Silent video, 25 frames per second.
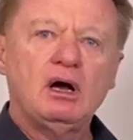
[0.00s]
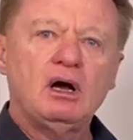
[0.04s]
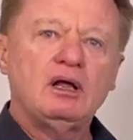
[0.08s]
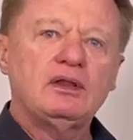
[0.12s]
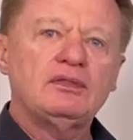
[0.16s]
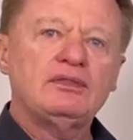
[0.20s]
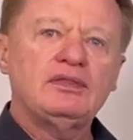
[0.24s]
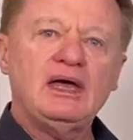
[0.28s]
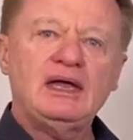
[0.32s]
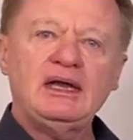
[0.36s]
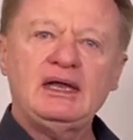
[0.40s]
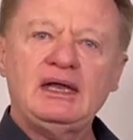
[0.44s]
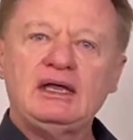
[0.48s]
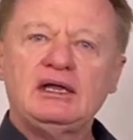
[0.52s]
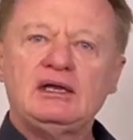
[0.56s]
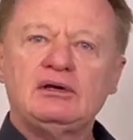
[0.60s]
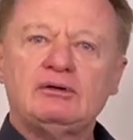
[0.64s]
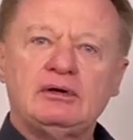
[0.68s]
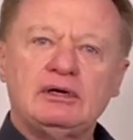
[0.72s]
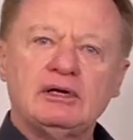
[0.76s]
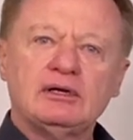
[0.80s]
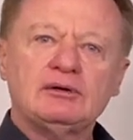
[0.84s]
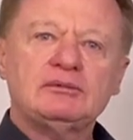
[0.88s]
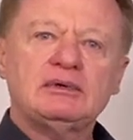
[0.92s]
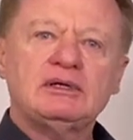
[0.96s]
that
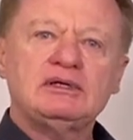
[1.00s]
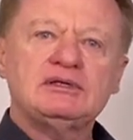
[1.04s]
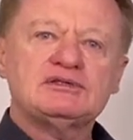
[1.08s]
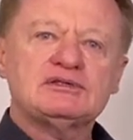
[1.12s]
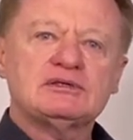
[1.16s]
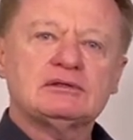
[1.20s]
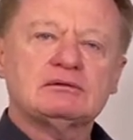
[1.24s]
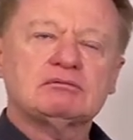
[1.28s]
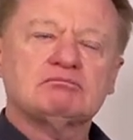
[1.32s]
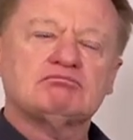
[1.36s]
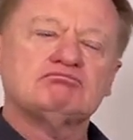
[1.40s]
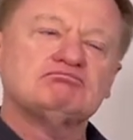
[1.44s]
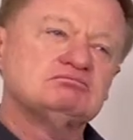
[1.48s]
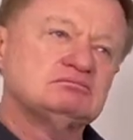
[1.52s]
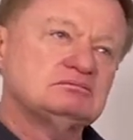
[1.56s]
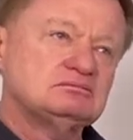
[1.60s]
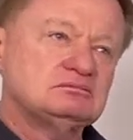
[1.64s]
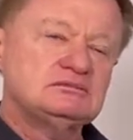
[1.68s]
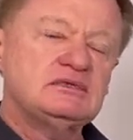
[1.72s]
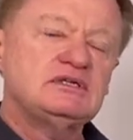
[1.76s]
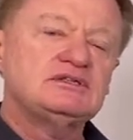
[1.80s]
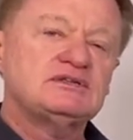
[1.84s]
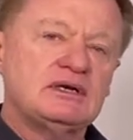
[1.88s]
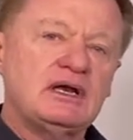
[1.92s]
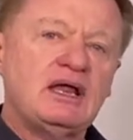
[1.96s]
area is
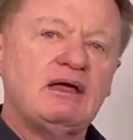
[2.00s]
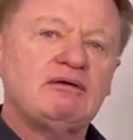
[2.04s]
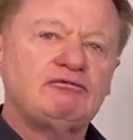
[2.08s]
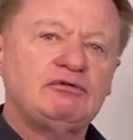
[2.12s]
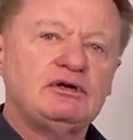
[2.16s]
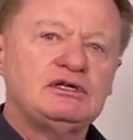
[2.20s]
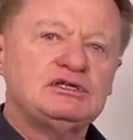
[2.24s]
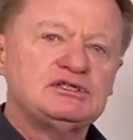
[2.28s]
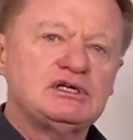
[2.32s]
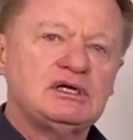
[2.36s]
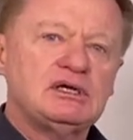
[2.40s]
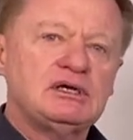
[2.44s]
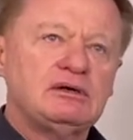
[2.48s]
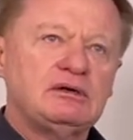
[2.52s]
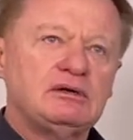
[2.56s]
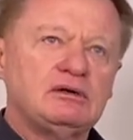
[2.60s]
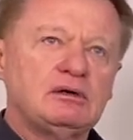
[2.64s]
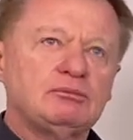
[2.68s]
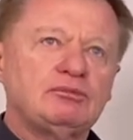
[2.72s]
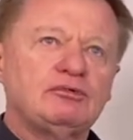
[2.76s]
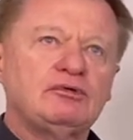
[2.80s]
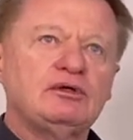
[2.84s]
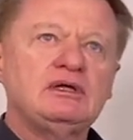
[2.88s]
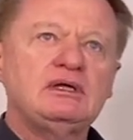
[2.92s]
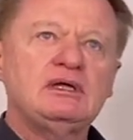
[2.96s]
an average area, and I'm
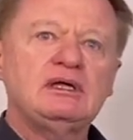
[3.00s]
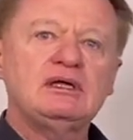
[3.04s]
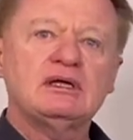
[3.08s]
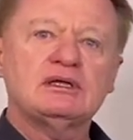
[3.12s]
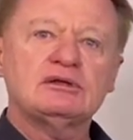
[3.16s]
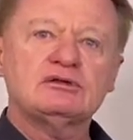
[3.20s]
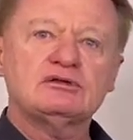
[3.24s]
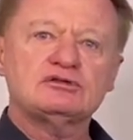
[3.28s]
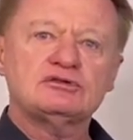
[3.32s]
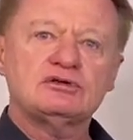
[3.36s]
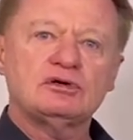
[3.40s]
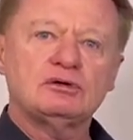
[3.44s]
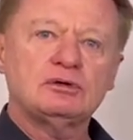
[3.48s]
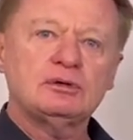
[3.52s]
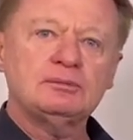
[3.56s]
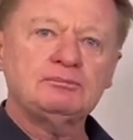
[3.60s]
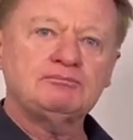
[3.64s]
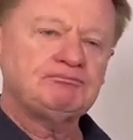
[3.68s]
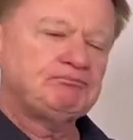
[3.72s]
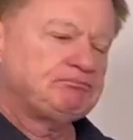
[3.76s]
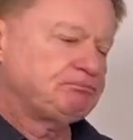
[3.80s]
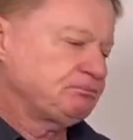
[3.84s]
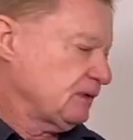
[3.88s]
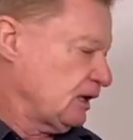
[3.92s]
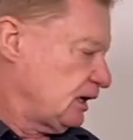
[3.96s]
thinking at the time,
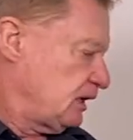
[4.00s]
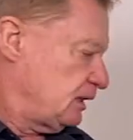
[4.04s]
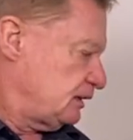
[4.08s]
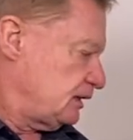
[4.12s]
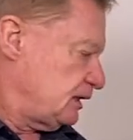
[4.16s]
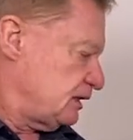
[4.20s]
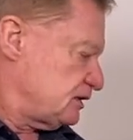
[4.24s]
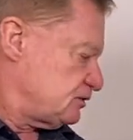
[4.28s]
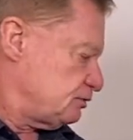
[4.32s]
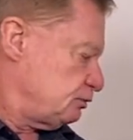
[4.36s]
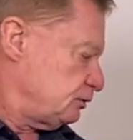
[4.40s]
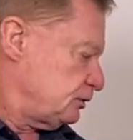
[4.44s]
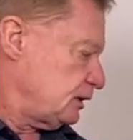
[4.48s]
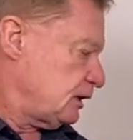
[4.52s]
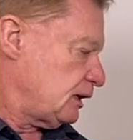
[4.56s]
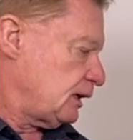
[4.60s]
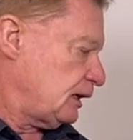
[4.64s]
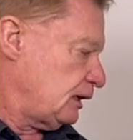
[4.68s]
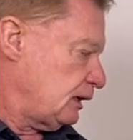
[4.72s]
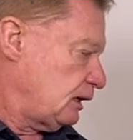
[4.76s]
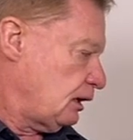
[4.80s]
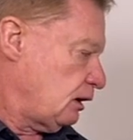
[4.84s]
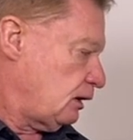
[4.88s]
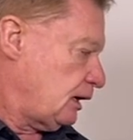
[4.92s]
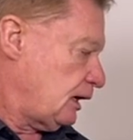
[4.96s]
that's what
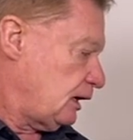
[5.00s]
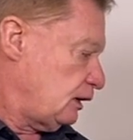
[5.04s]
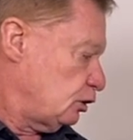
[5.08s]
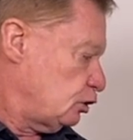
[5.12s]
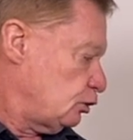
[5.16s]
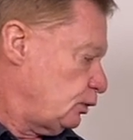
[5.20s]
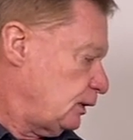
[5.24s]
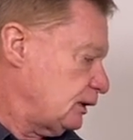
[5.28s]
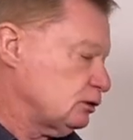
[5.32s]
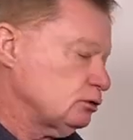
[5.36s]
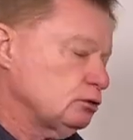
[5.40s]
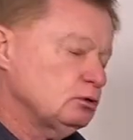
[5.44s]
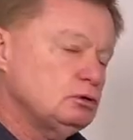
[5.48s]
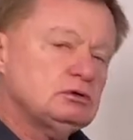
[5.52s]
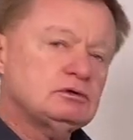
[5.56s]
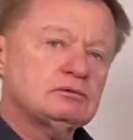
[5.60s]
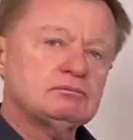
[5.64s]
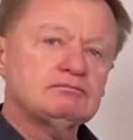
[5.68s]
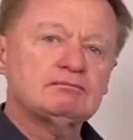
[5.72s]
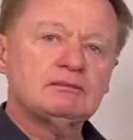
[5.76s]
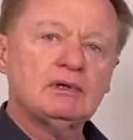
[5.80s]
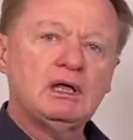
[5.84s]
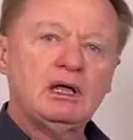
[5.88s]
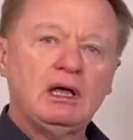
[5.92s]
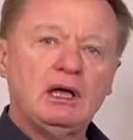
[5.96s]
I had a quick look.
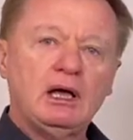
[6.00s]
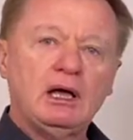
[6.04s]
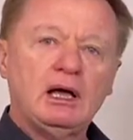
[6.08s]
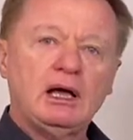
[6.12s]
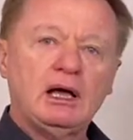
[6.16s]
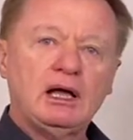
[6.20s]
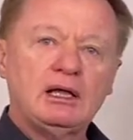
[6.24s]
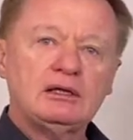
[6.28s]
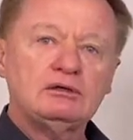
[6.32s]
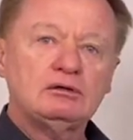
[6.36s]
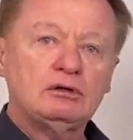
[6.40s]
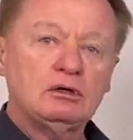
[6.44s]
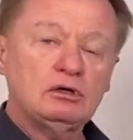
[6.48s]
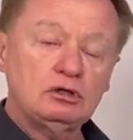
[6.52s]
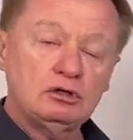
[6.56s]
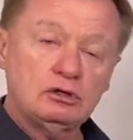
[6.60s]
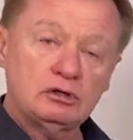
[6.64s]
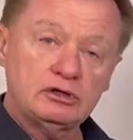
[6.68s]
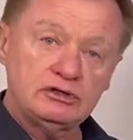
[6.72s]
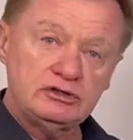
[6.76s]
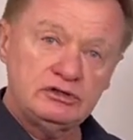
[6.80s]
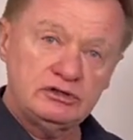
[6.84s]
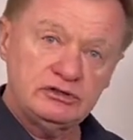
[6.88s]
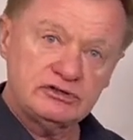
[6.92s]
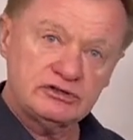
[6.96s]
Not a lot of
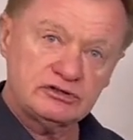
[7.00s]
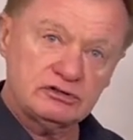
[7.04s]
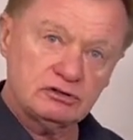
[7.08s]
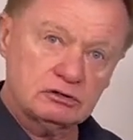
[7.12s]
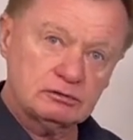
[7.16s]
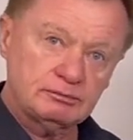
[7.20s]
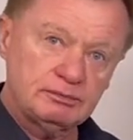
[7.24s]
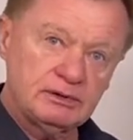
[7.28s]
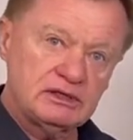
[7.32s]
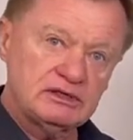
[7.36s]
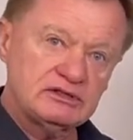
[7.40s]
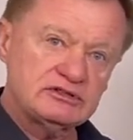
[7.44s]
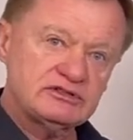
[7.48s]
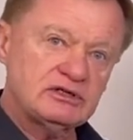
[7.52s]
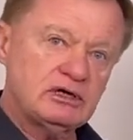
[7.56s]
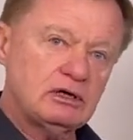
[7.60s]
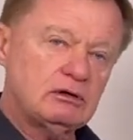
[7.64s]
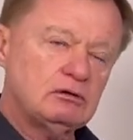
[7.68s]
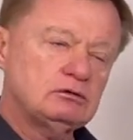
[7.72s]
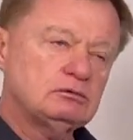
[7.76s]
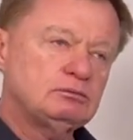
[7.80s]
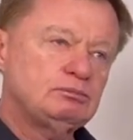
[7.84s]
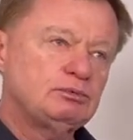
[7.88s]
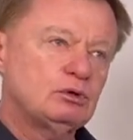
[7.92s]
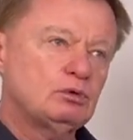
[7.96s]
new stock being
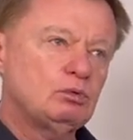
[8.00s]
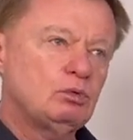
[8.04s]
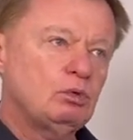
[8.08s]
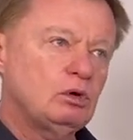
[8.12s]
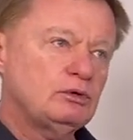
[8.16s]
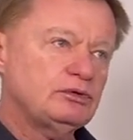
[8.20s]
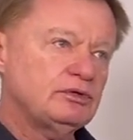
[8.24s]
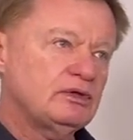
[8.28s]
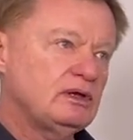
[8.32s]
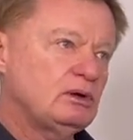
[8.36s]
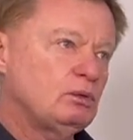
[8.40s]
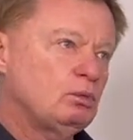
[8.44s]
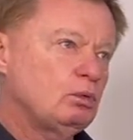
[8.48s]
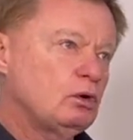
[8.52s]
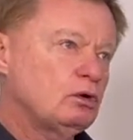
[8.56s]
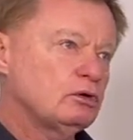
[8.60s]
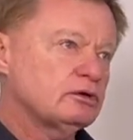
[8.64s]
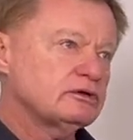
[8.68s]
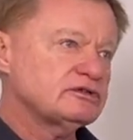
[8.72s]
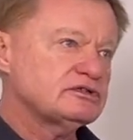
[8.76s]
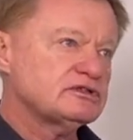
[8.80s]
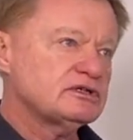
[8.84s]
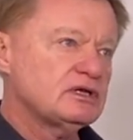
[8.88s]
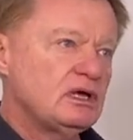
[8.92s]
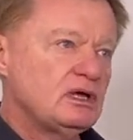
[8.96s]
sold, but what there
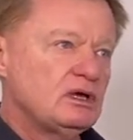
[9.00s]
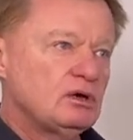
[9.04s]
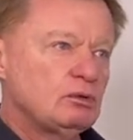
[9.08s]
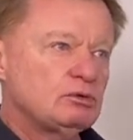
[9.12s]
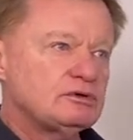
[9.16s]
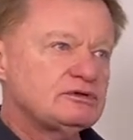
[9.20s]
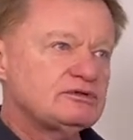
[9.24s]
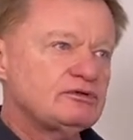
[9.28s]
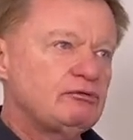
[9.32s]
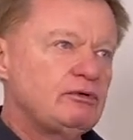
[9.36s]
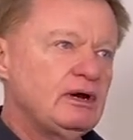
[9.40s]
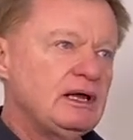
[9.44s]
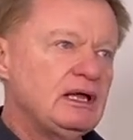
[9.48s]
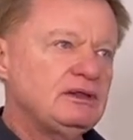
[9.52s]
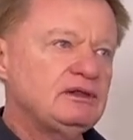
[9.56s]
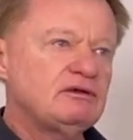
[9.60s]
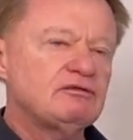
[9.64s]
was around the